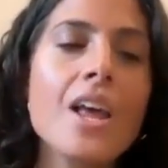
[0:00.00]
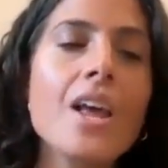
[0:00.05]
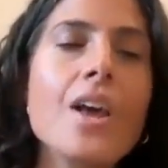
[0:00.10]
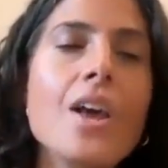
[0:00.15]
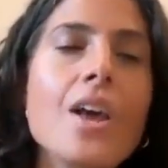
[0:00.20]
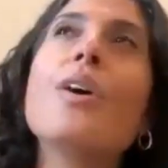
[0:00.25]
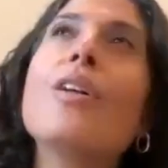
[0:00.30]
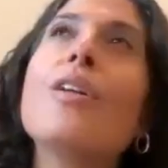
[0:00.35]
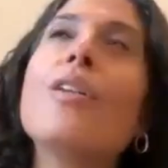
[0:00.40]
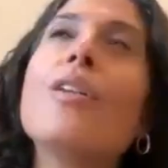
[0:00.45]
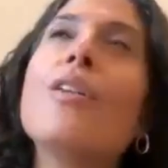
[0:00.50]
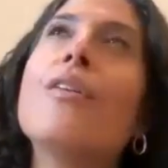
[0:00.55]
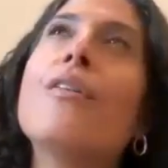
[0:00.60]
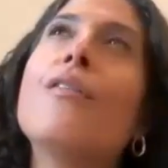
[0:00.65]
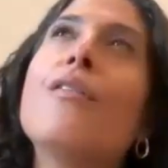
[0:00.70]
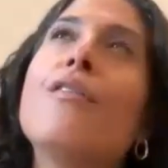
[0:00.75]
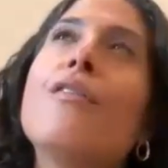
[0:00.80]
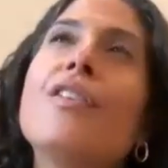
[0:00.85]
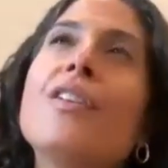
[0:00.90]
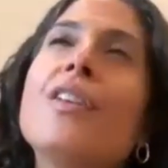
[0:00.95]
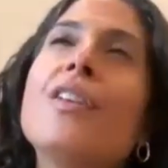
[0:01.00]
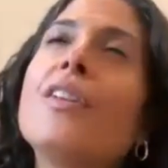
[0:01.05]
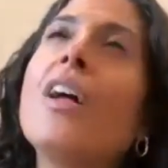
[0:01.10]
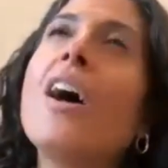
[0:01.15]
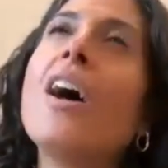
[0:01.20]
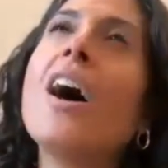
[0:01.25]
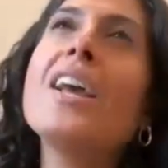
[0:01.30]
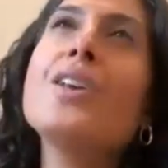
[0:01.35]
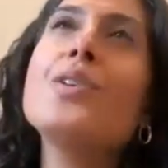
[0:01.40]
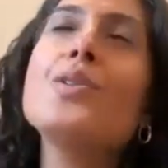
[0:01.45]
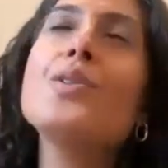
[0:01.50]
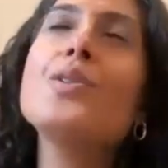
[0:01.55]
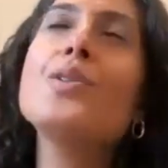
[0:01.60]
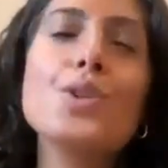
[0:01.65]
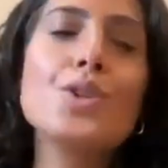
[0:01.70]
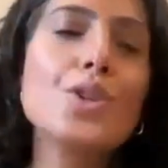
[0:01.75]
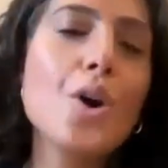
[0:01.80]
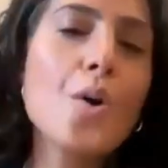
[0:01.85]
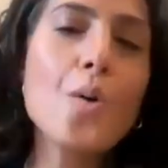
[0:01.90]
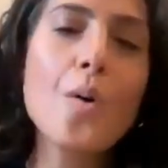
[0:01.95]
will fly you
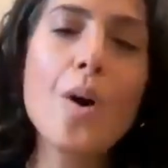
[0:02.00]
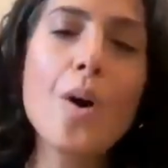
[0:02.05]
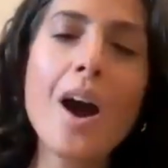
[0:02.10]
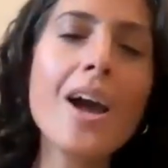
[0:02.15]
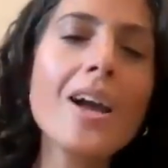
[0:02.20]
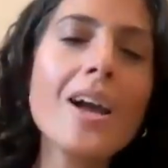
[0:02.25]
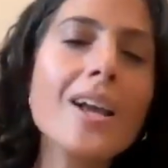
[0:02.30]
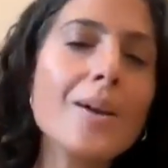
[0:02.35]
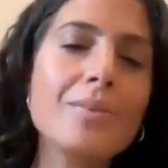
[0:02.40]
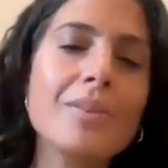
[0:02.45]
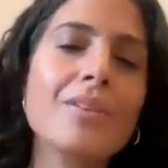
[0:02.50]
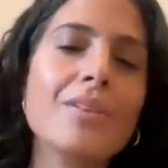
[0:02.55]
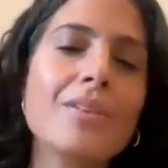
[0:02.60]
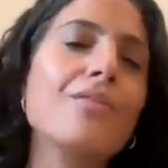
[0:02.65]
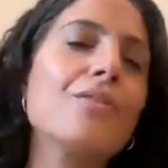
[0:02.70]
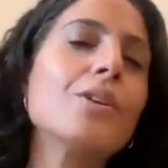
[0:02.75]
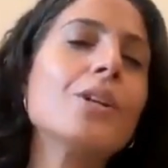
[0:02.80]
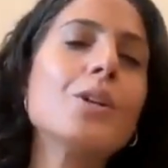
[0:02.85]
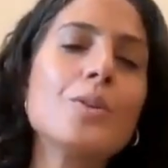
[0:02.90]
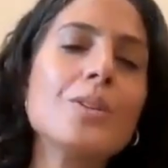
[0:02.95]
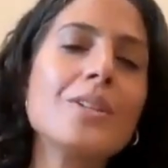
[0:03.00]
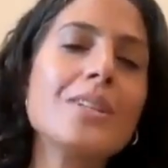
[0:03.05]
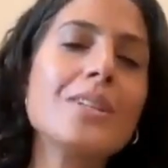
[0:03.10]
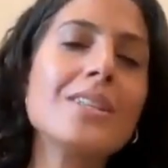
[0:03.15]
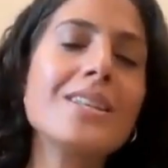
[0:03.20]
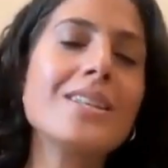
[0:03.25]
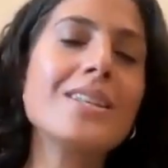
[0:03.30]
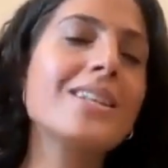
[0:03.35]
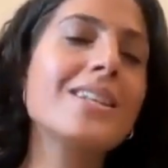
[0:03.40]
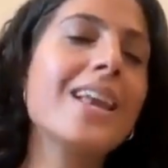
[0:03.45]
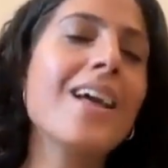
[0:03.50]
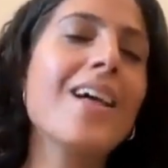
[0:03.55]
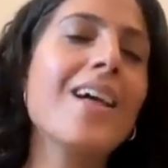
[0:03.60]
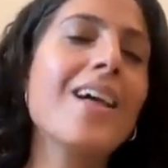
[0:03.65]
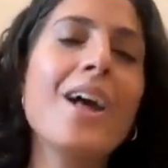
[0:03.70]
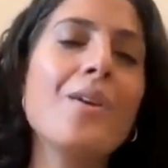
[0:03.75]
so high up the frequency scale.